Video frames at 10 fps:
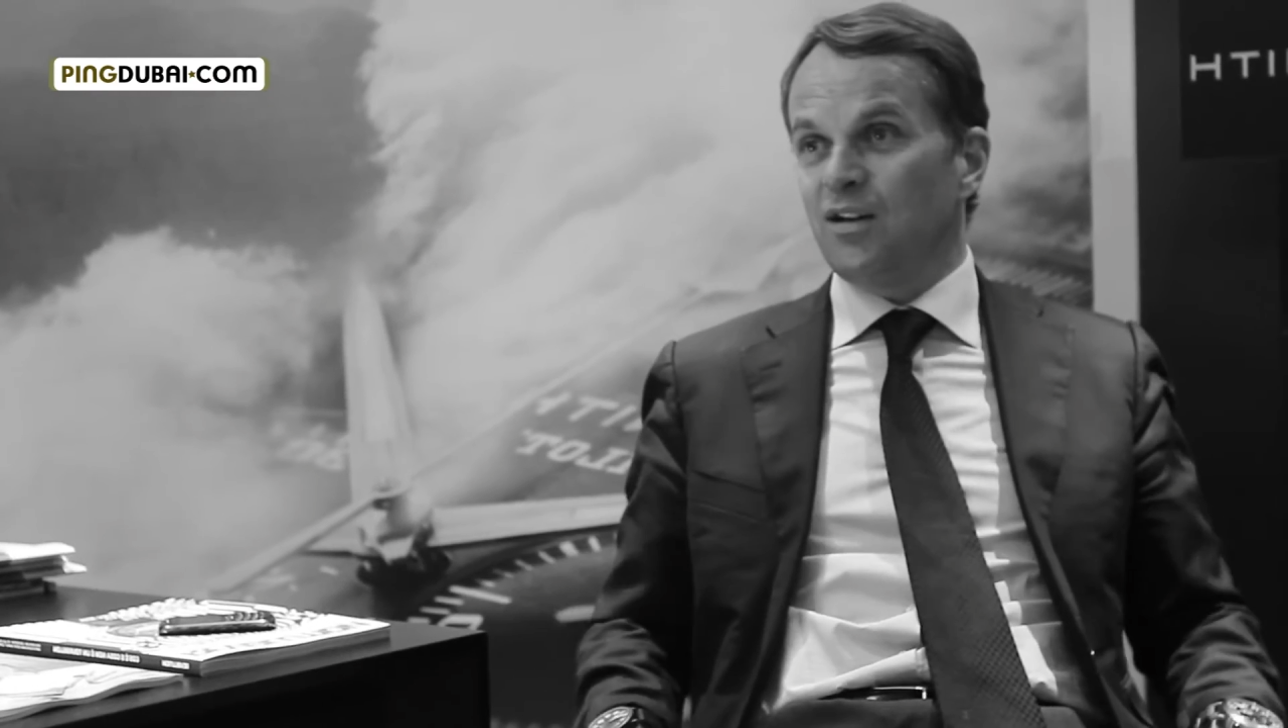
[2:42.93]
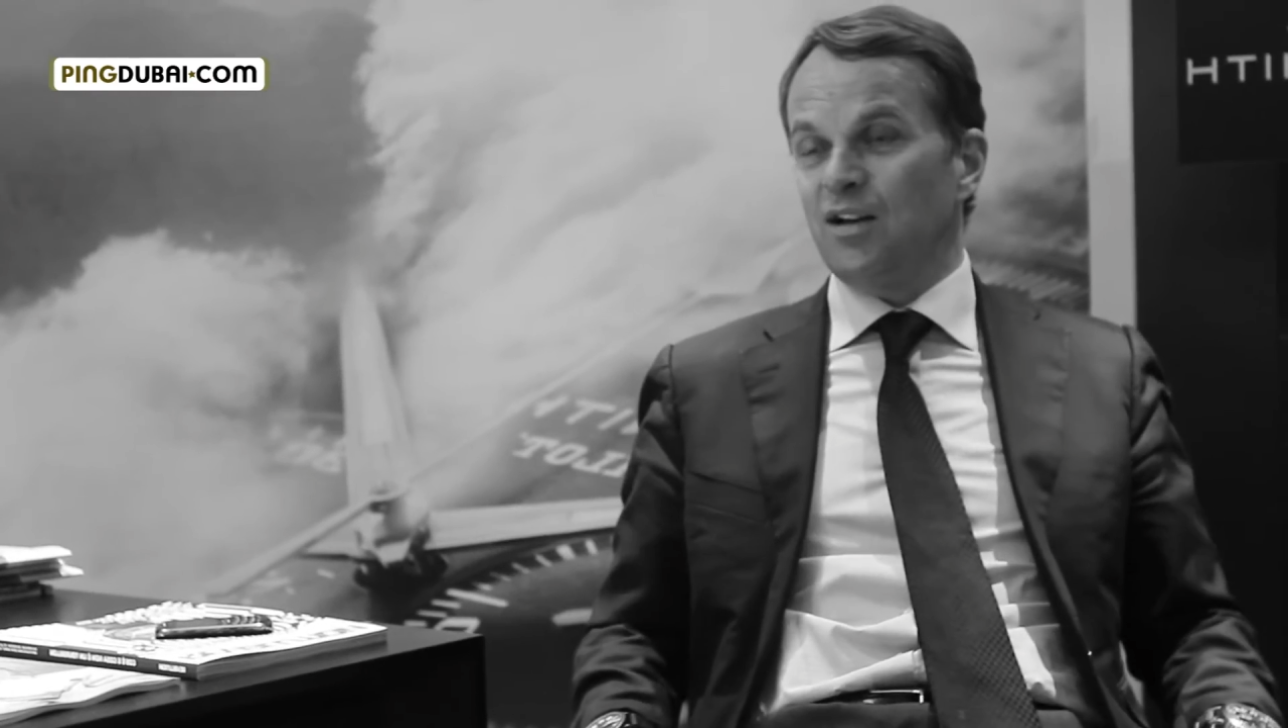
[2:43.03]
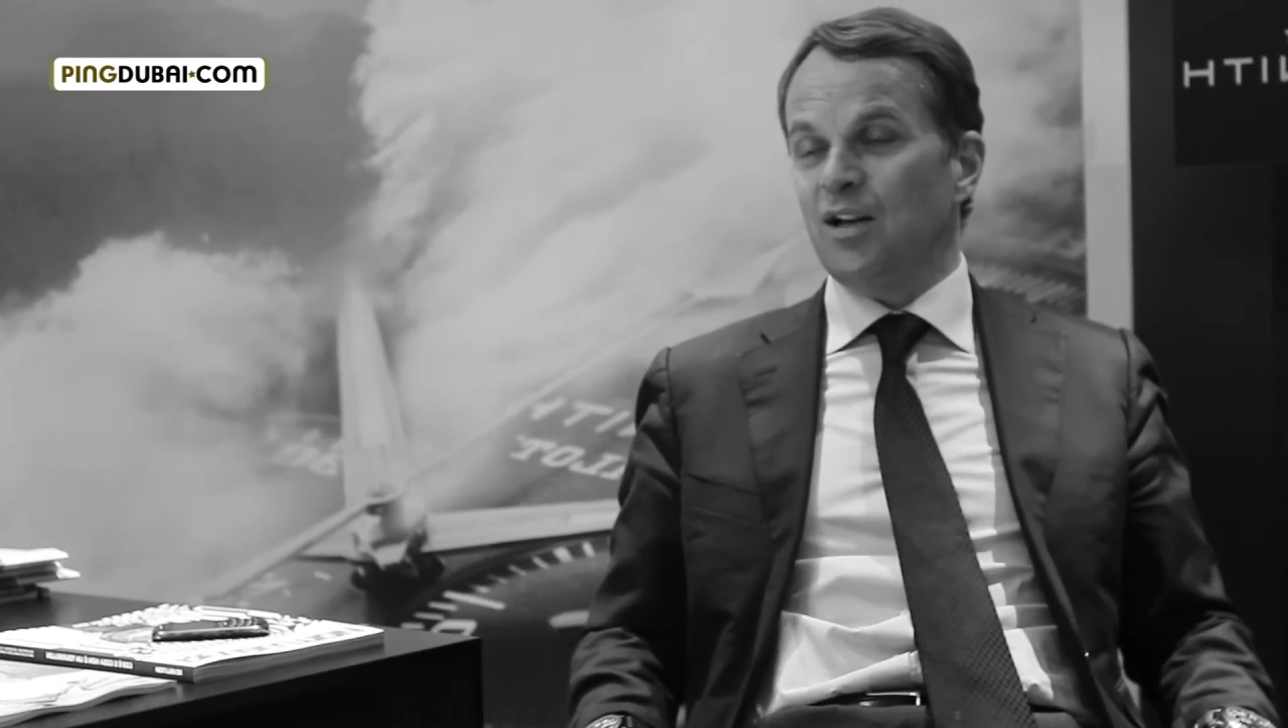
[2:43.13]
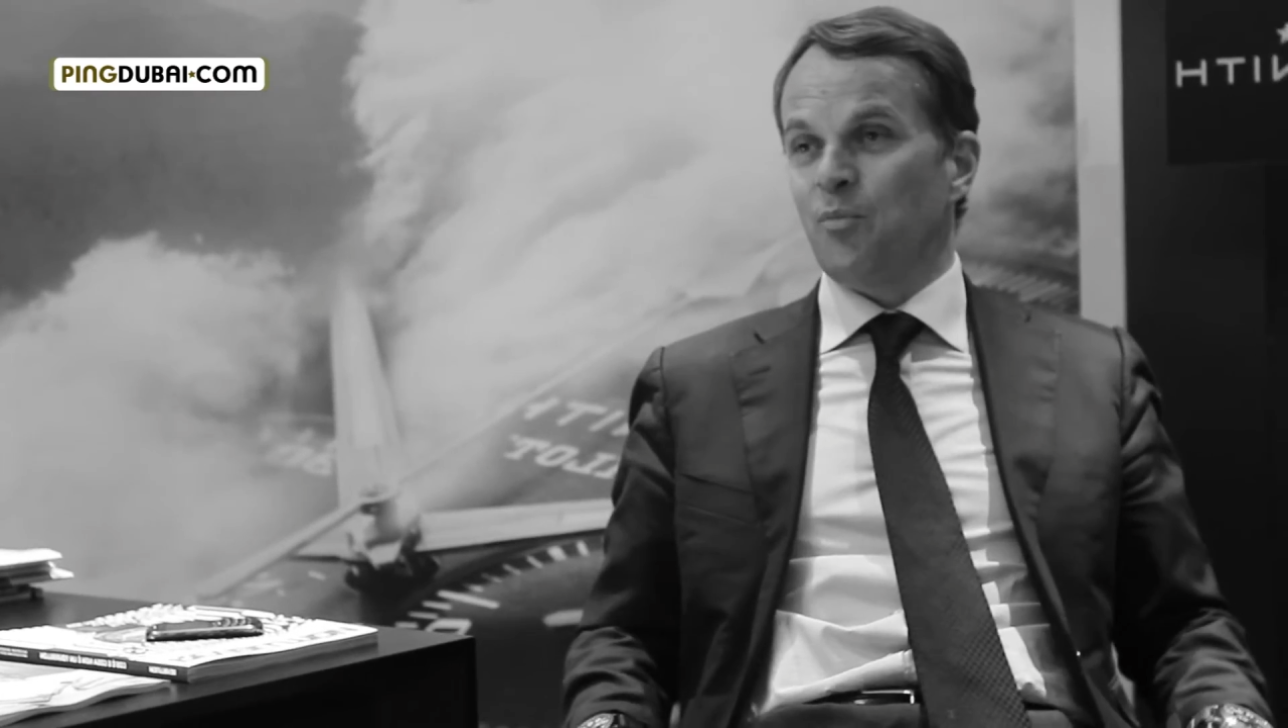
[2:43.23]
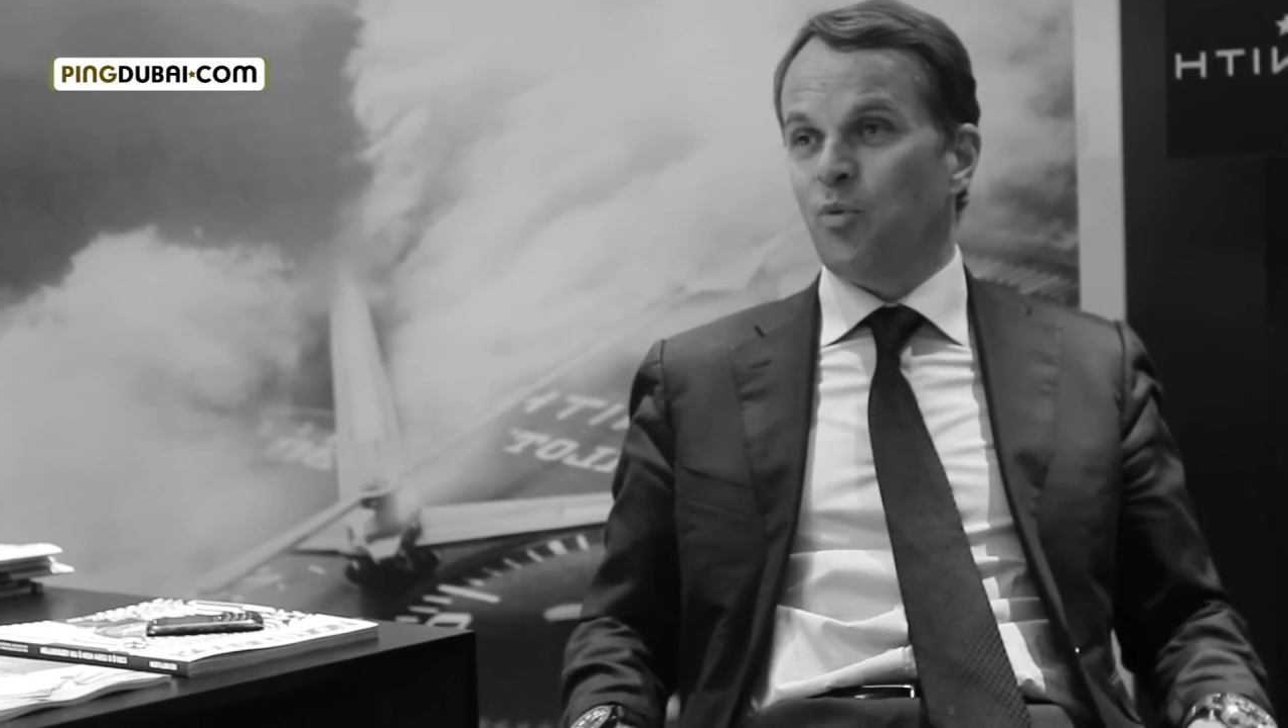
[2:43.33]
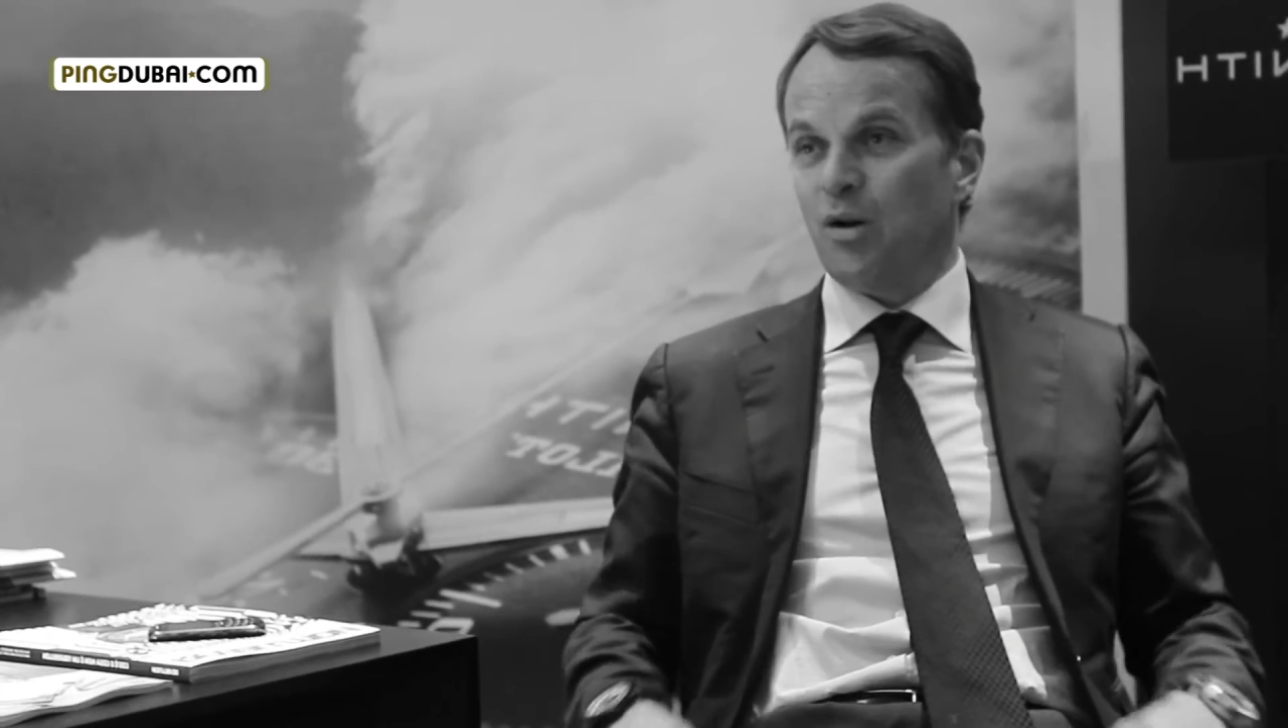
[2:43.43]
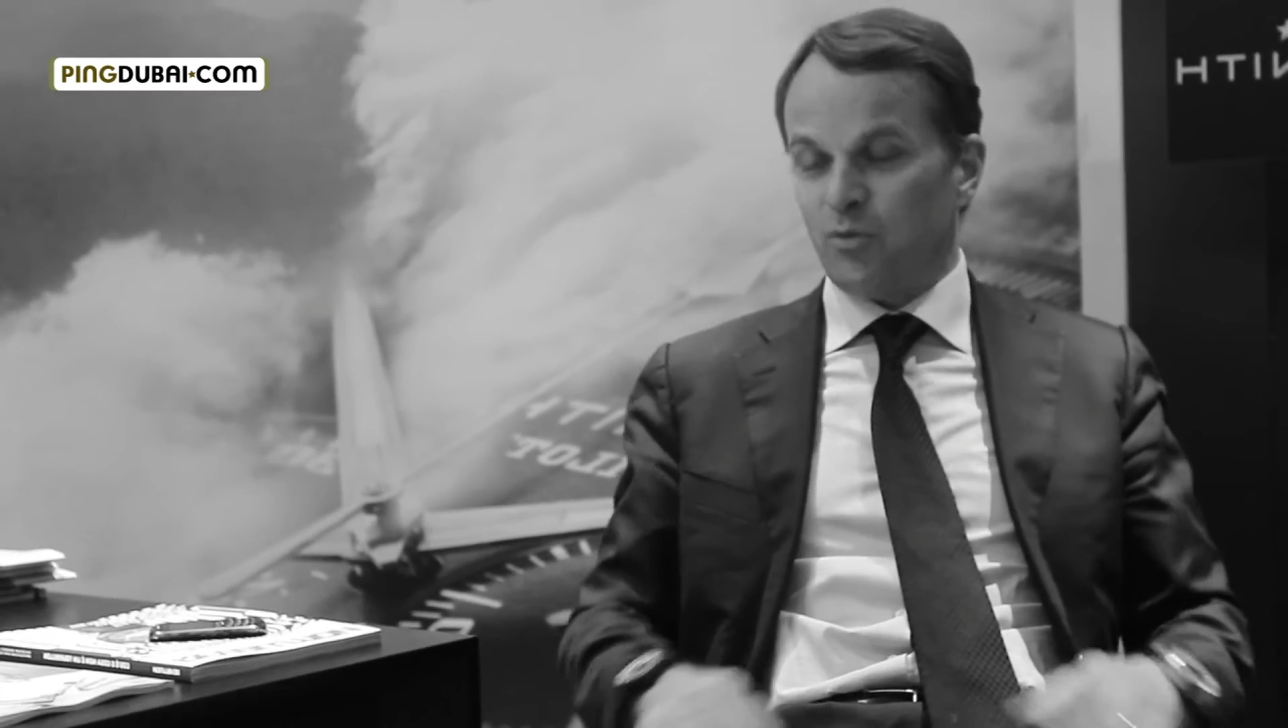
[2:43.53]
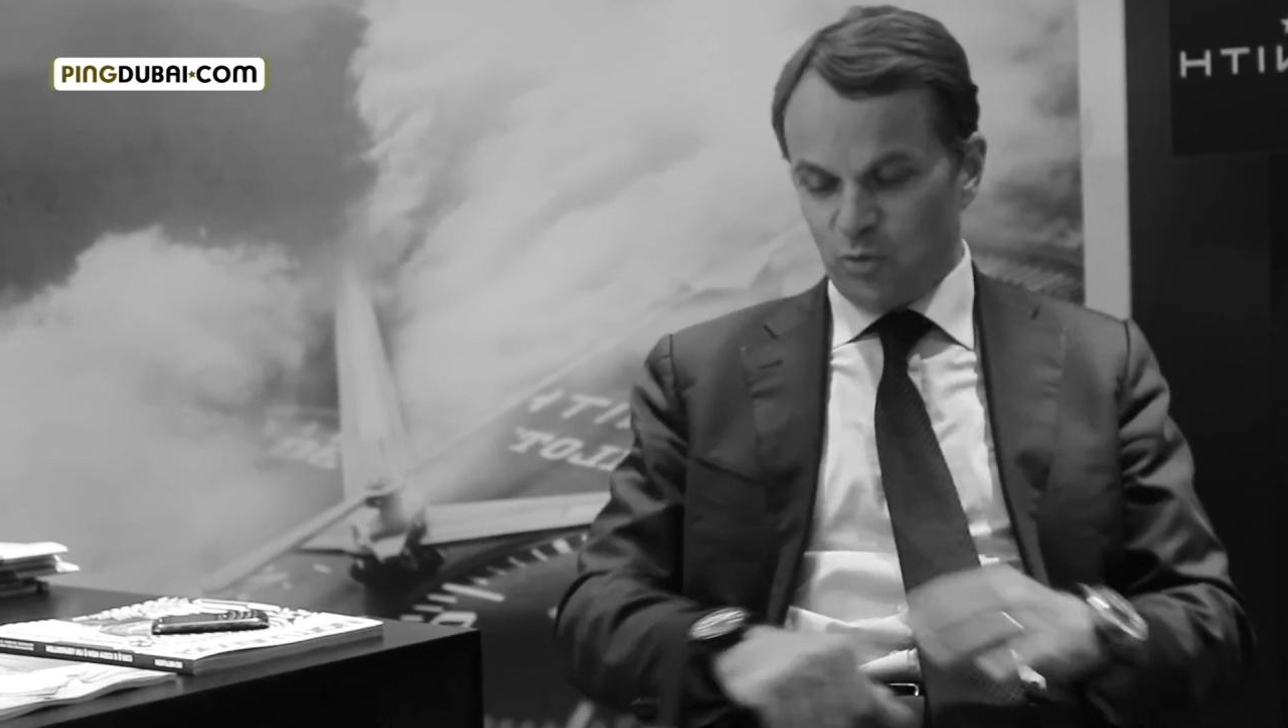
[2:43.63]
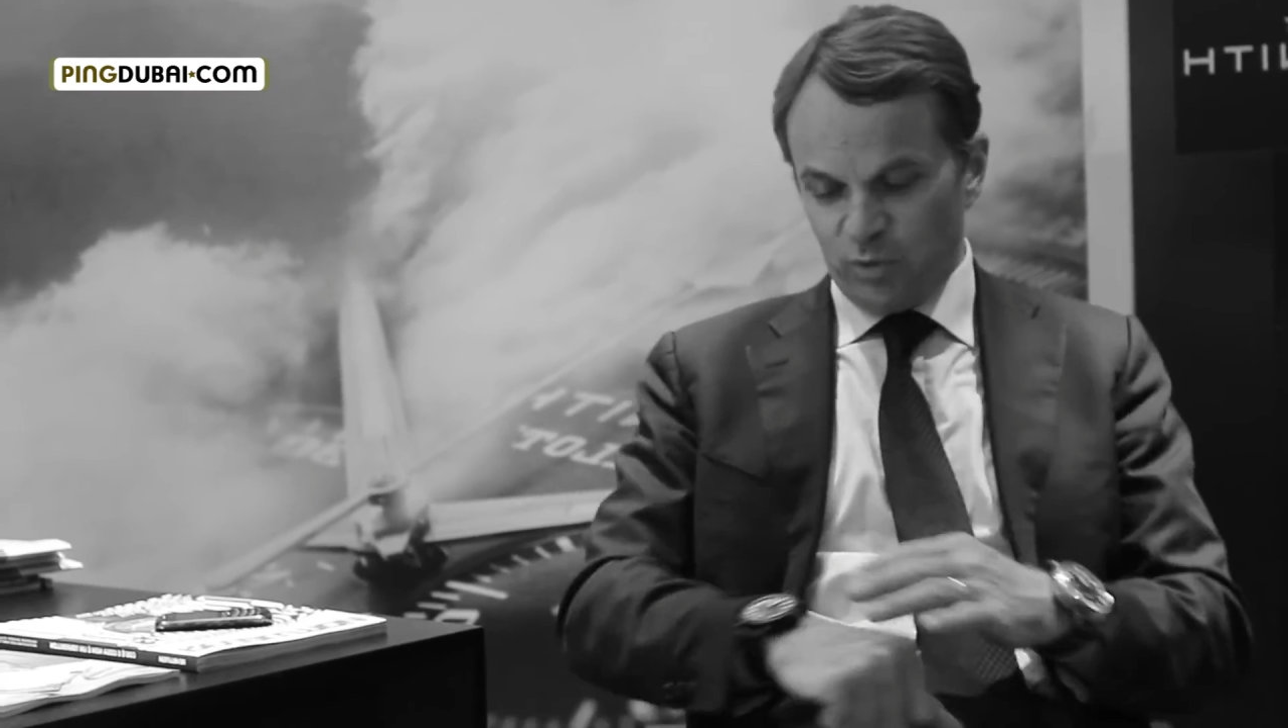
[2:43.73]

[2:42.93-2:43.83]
and I'm proud to